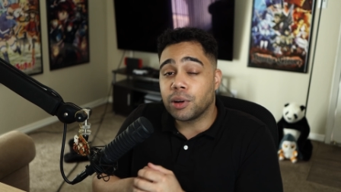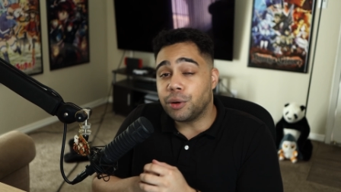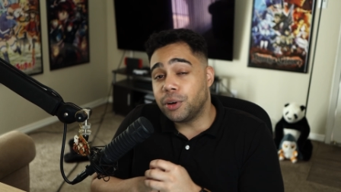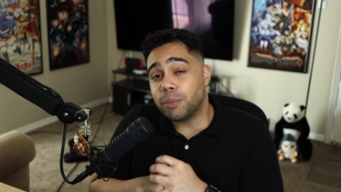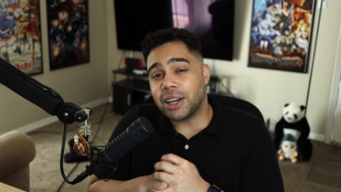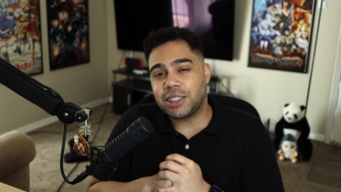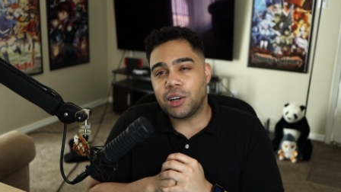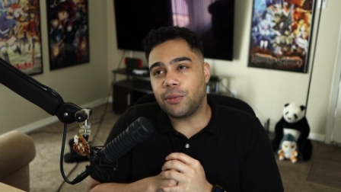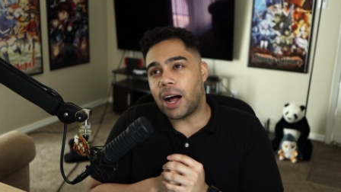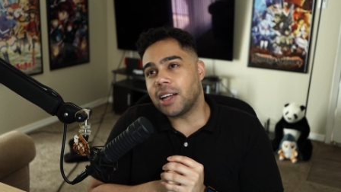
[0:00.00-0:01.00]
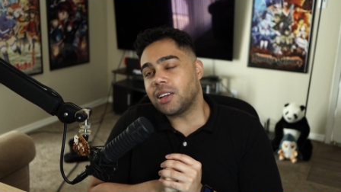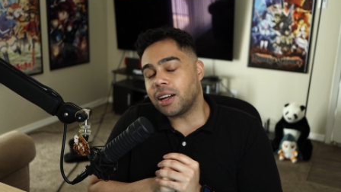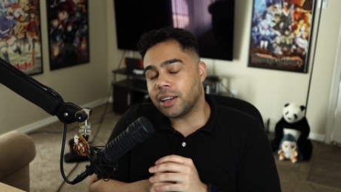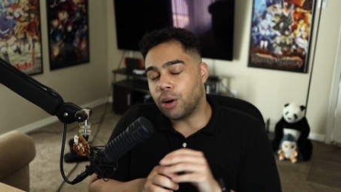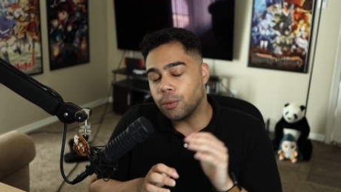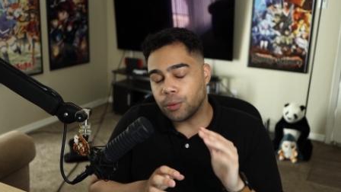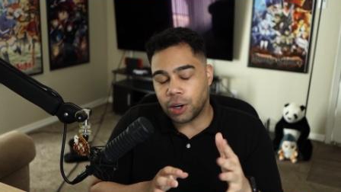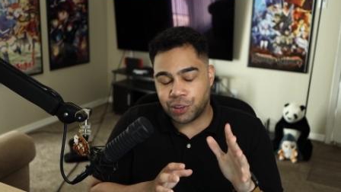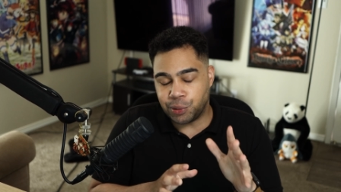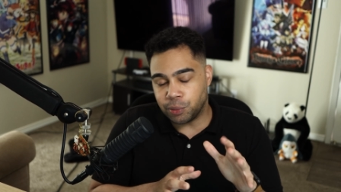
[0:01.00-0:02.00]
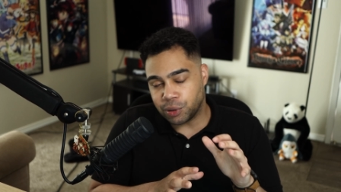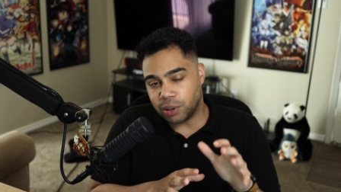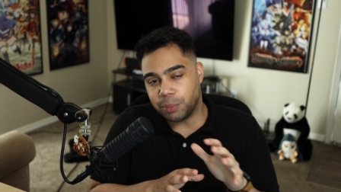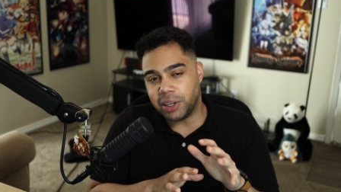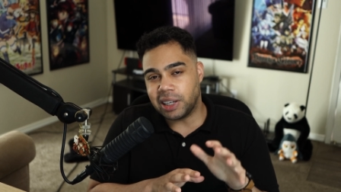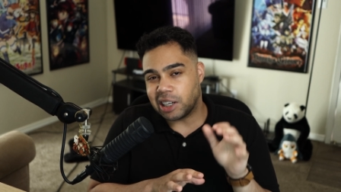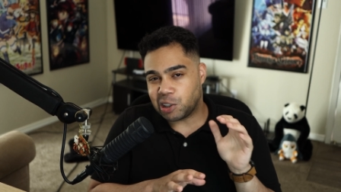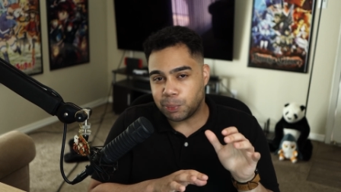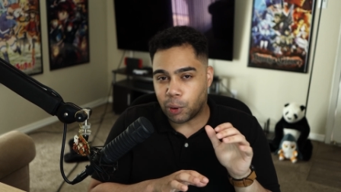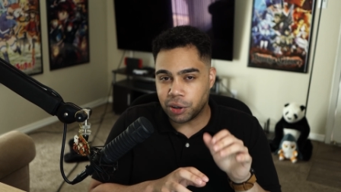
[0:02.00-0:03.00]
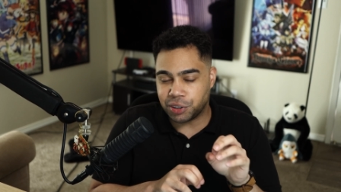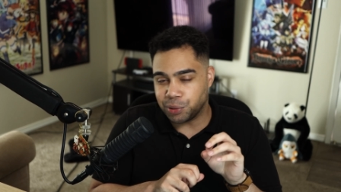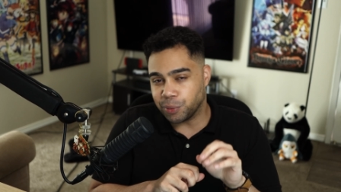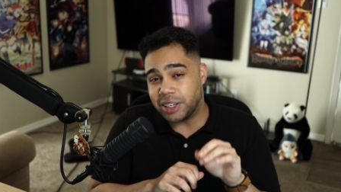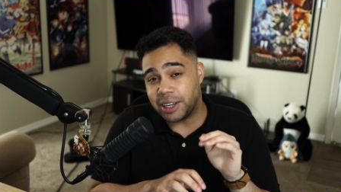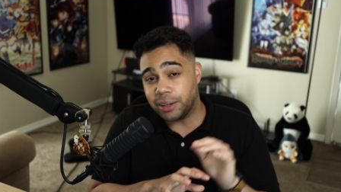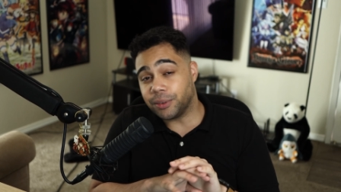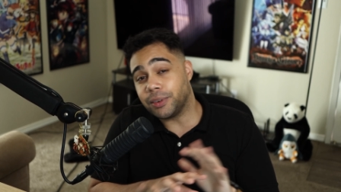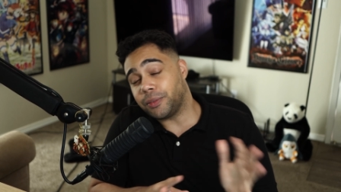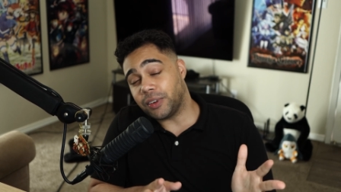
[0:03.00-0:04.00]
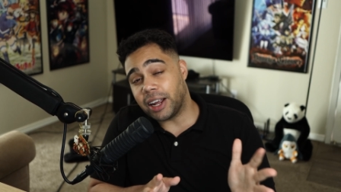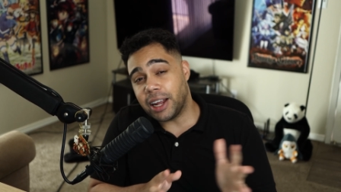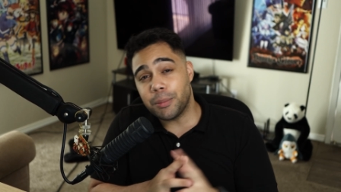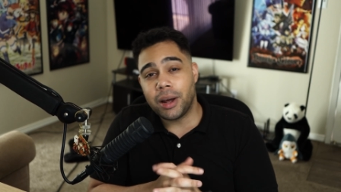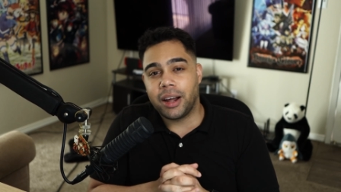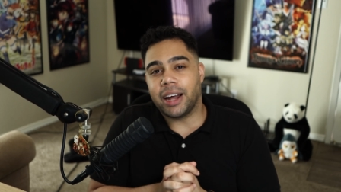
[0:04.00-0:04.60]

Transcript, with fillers: including myself, I thought that Overwatch 2 was going to be that spark to rekindle the flame,